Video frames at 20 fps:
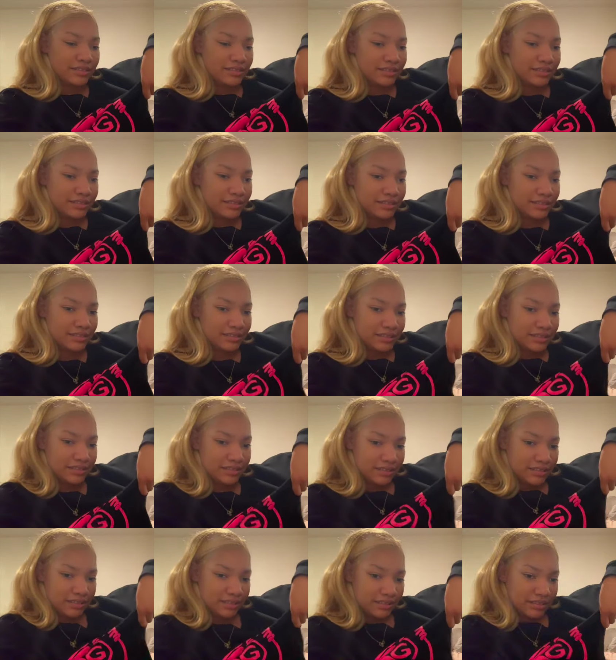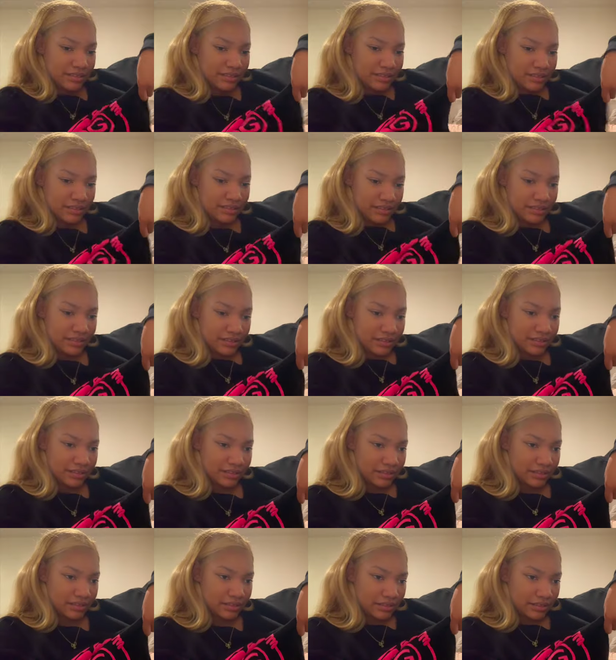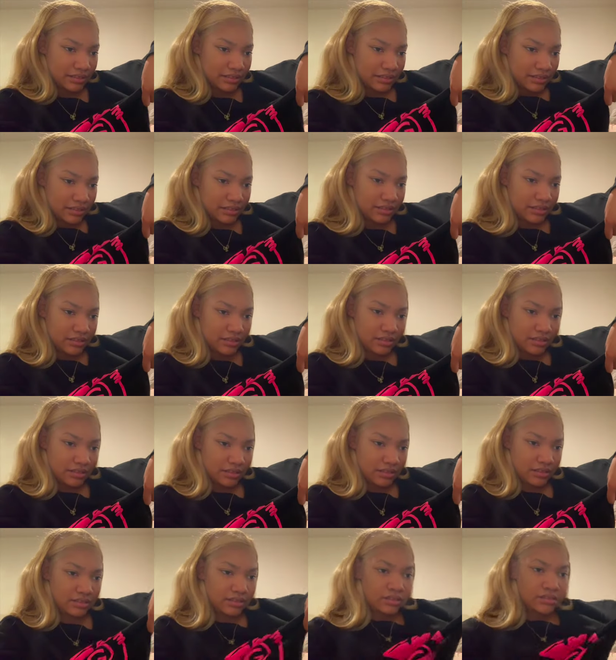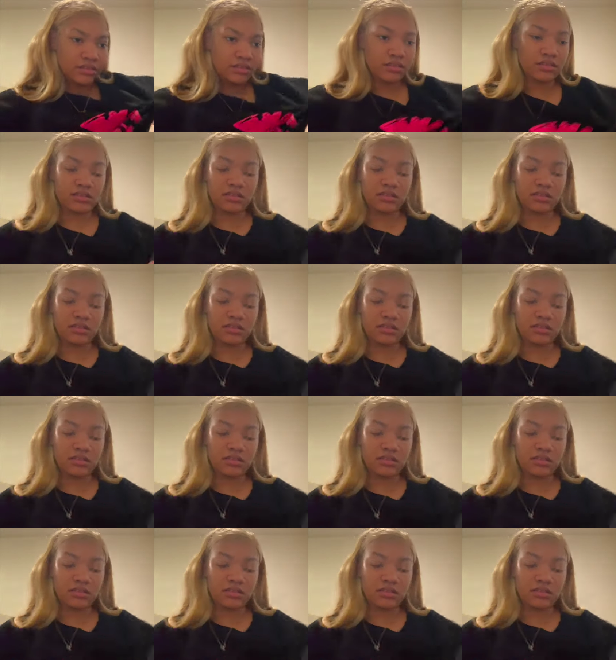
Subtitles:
No one is speaking in this clip.